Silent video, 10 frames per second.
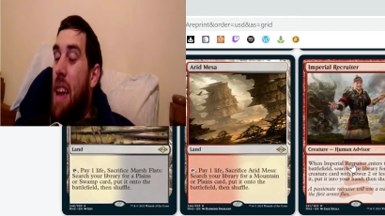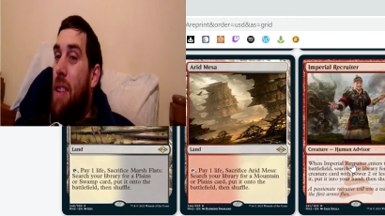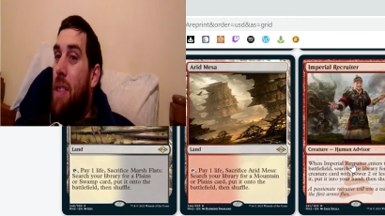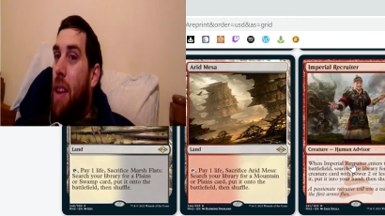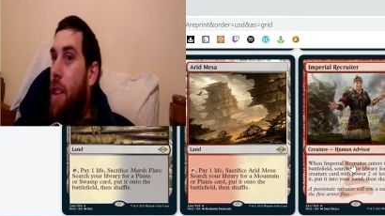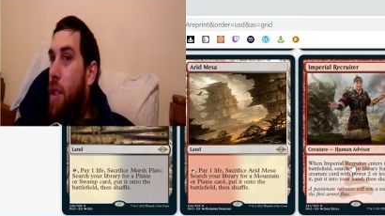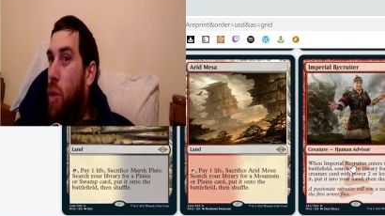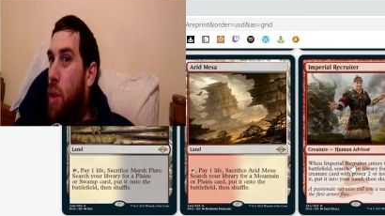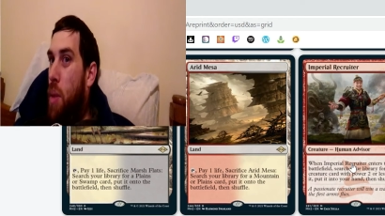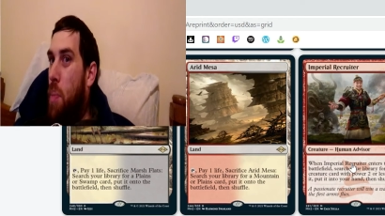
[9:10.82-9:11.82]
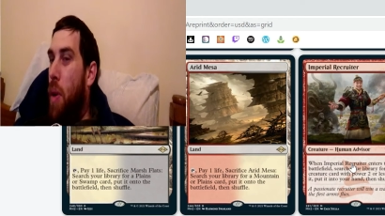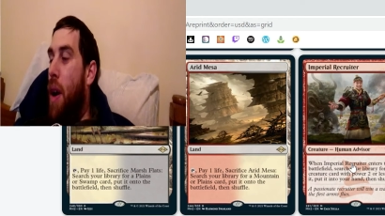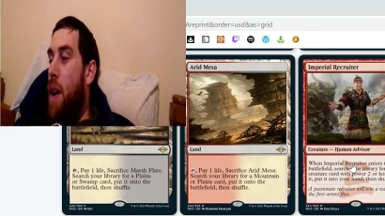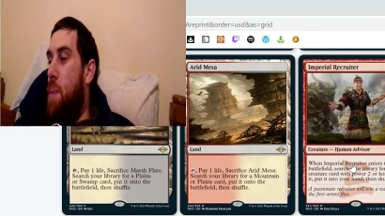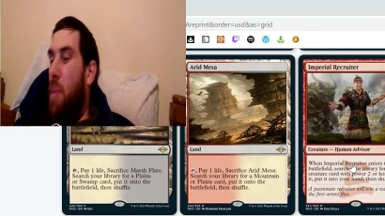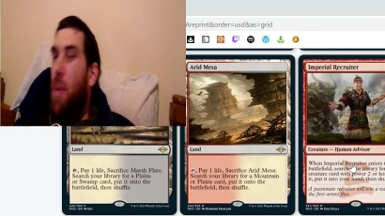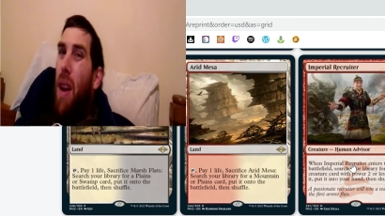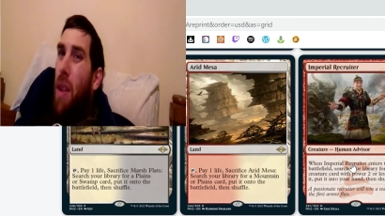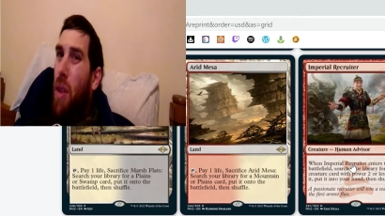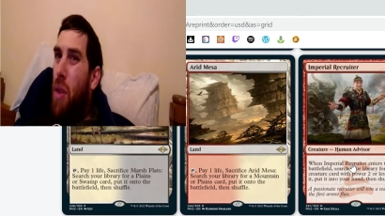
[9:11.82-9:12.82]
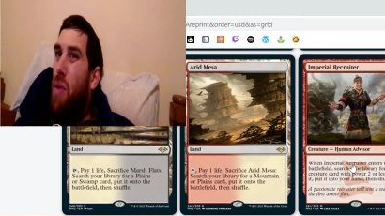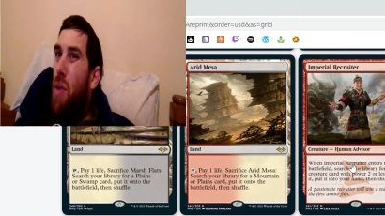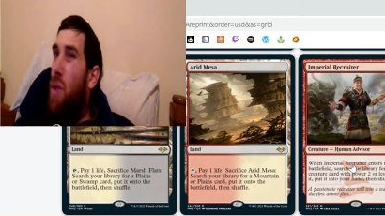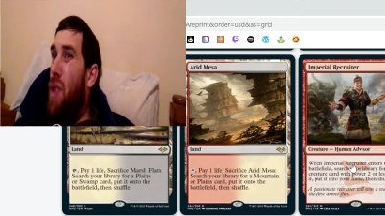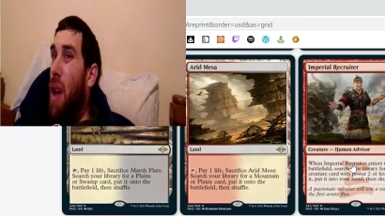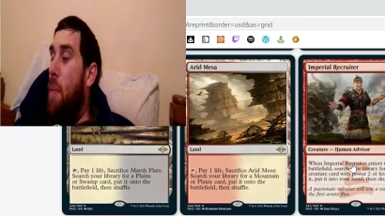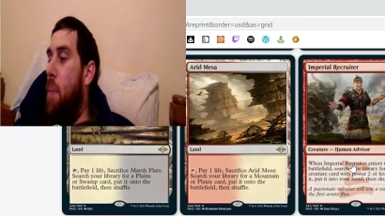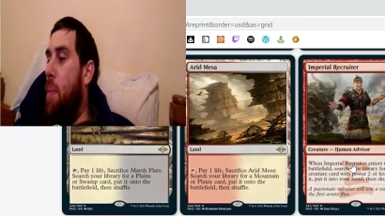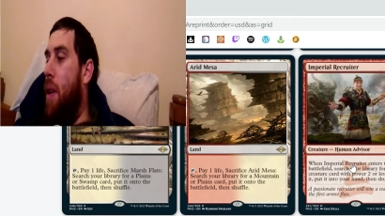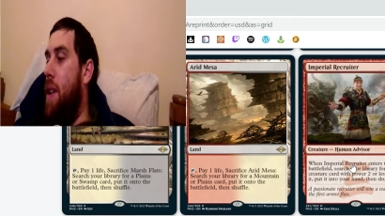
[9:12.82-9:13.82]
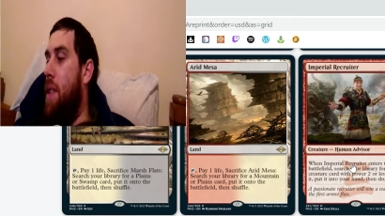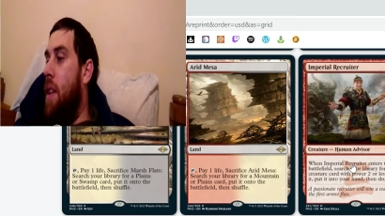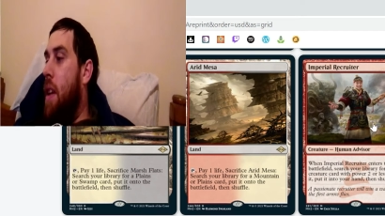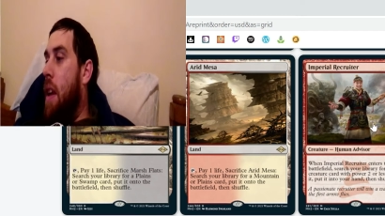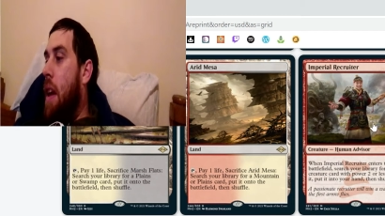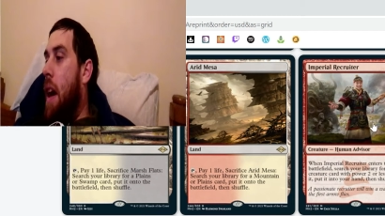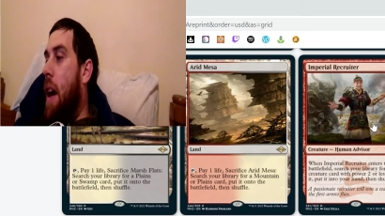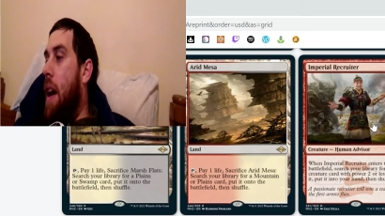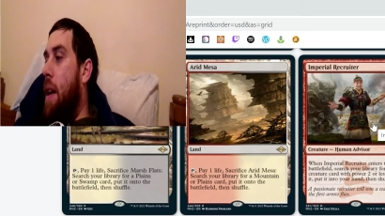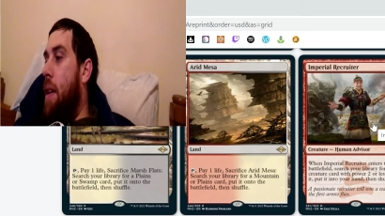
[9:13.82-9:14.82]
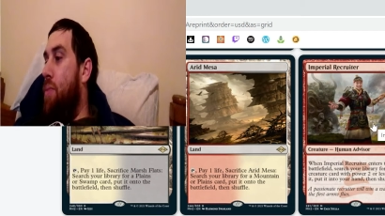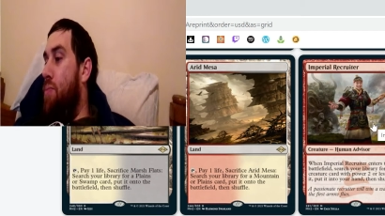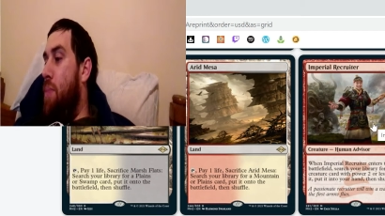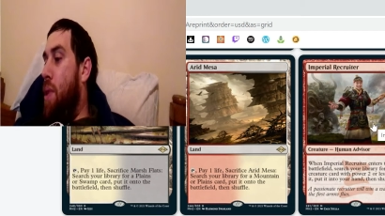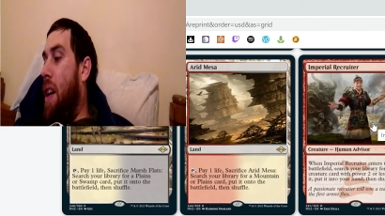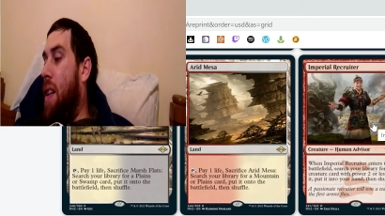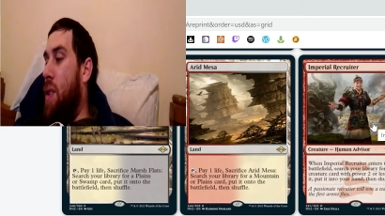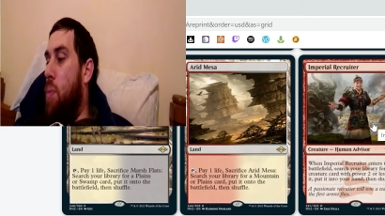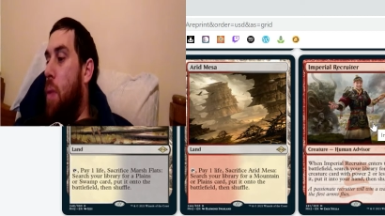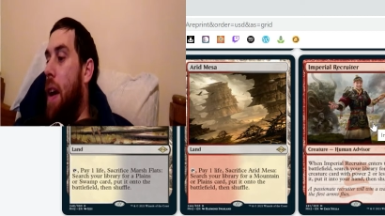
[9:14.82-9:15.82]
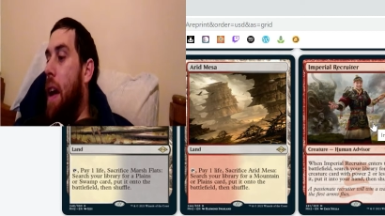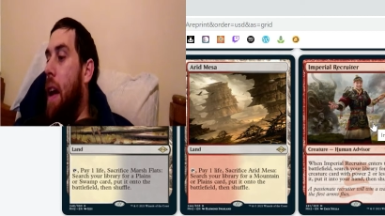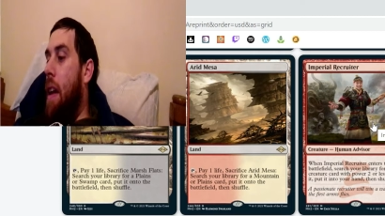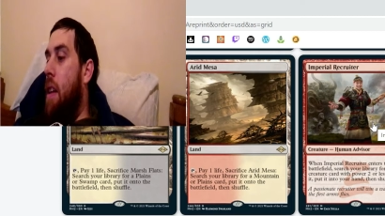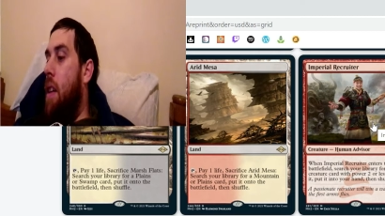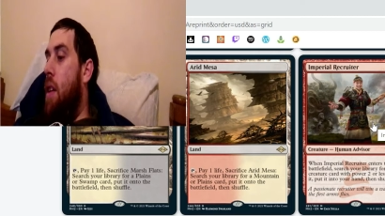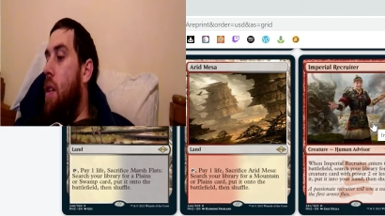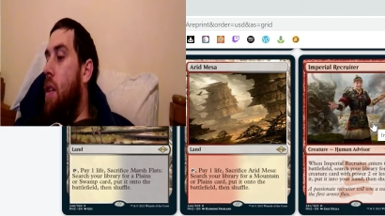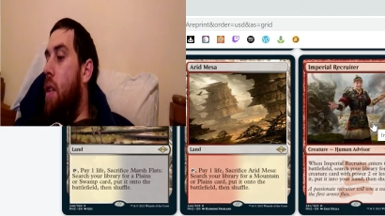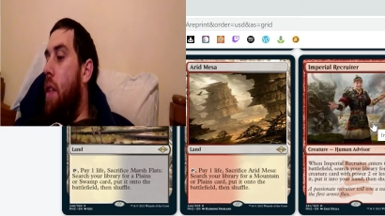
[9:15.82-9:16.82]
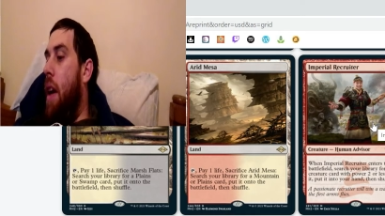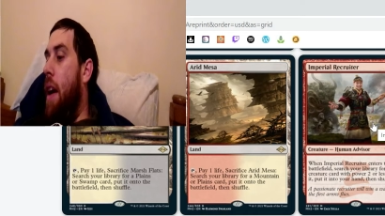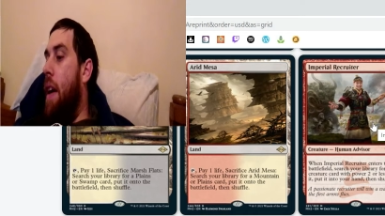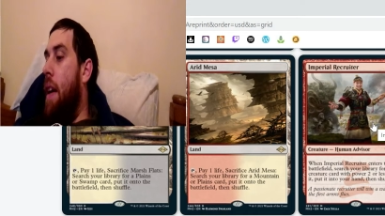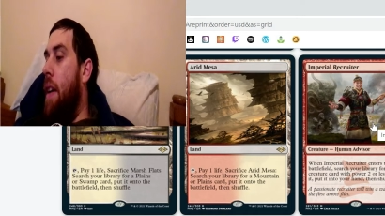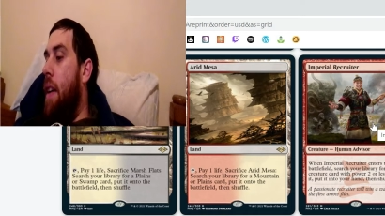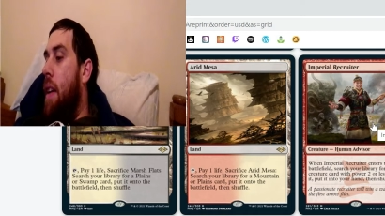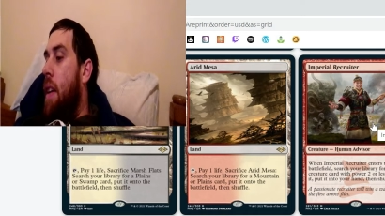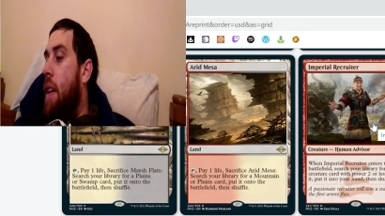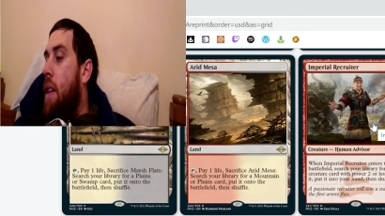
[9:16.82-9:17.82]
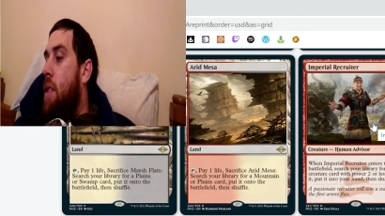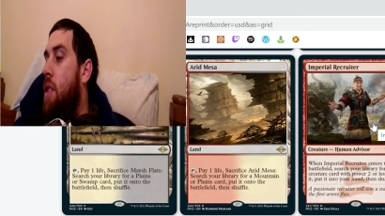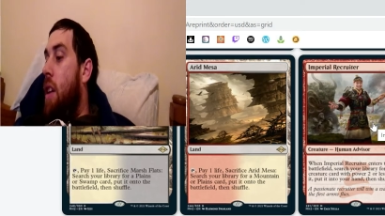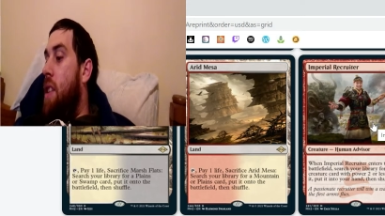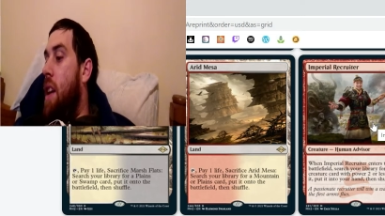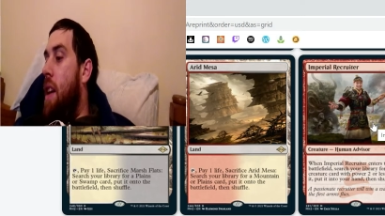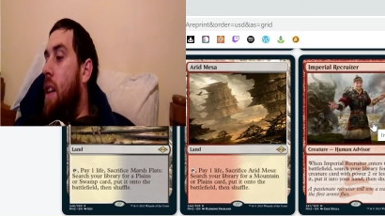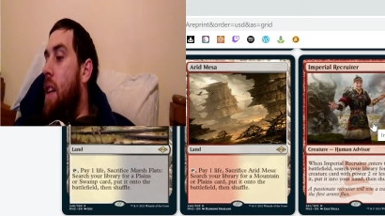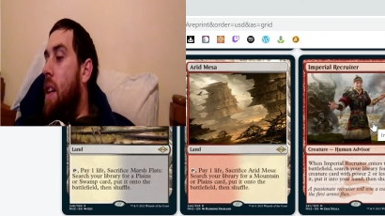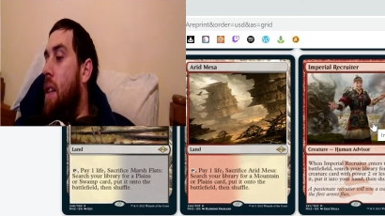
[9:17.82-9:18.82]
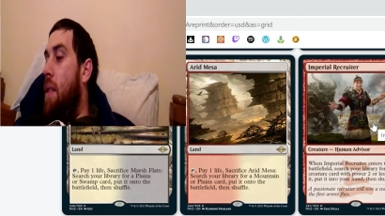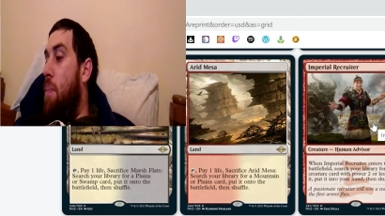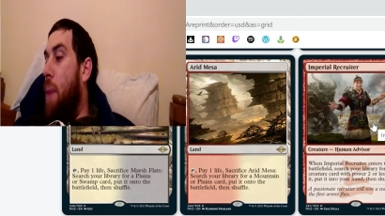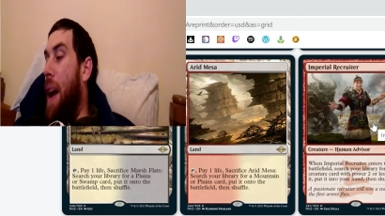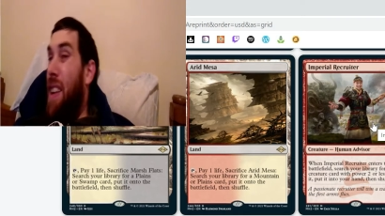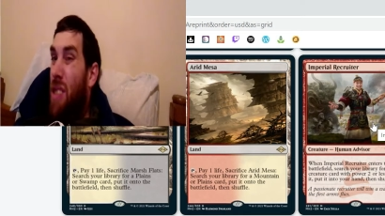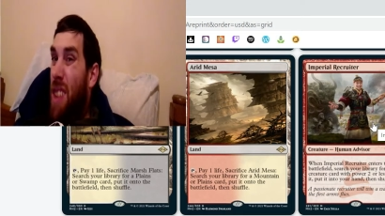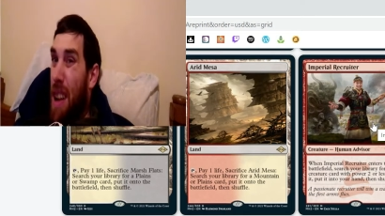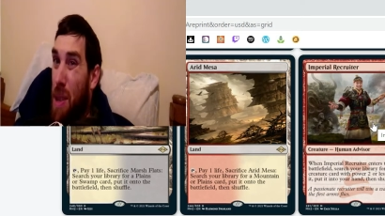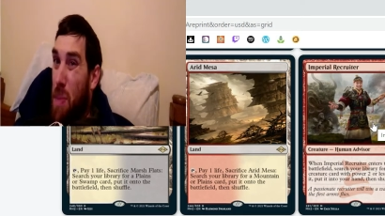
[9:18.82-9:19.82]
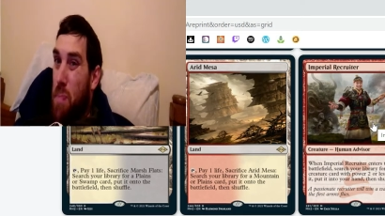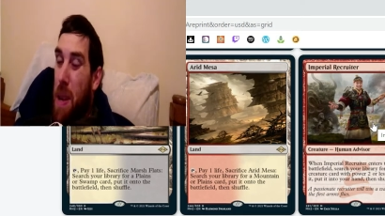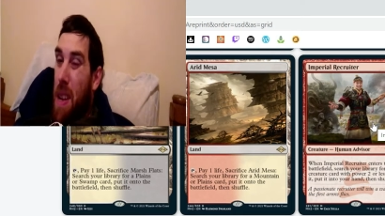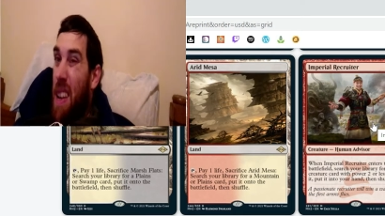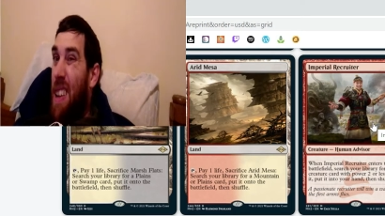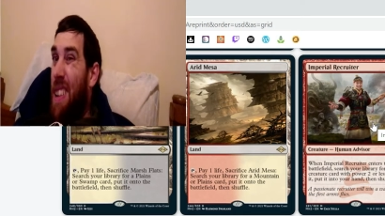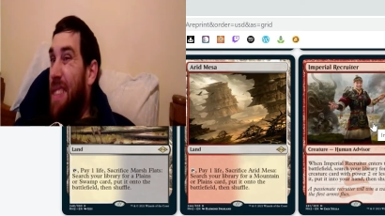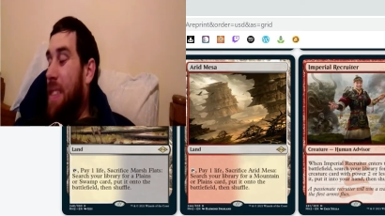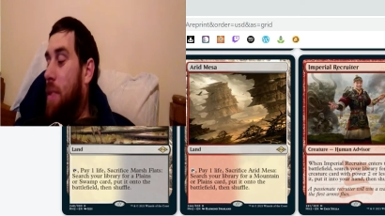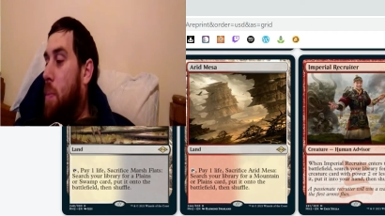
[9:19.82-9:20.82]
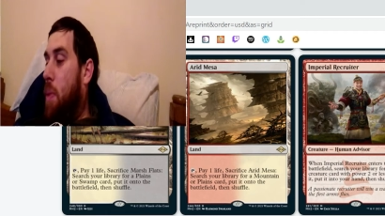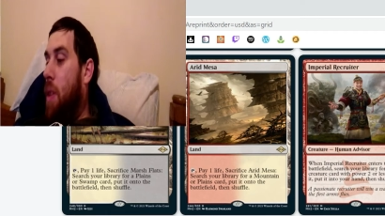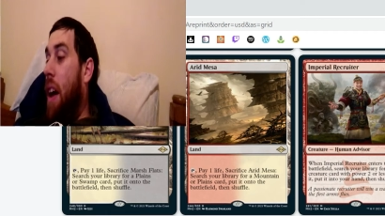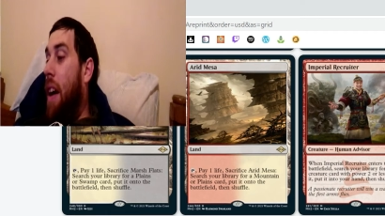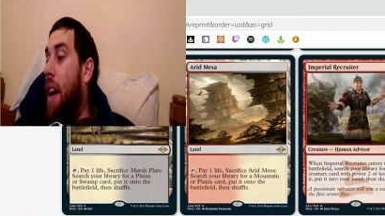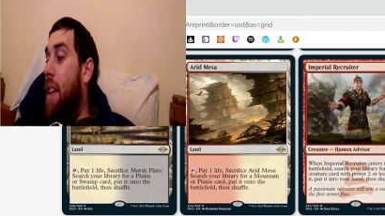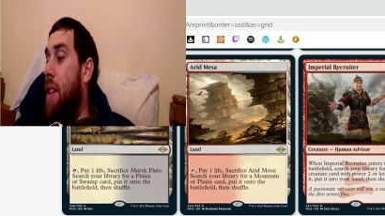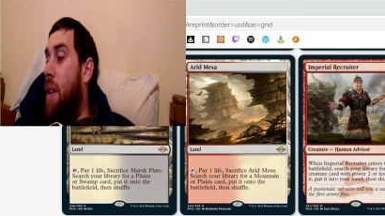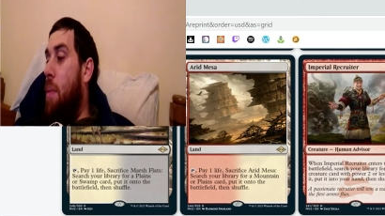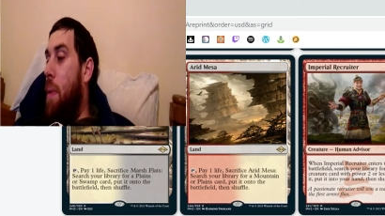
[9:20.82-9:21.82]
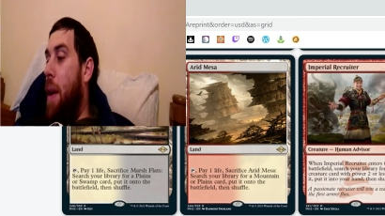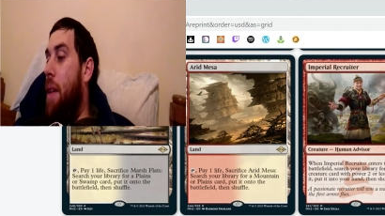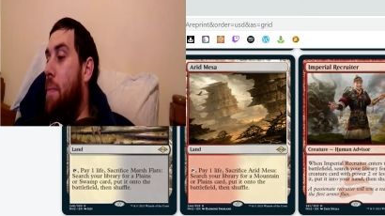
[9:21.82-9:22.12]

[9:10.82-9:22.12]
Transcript: and like look at the price, but we're going to look through some of the price. Mirari's Wake, you know, Titania, Patriarch's Bidding. I don't know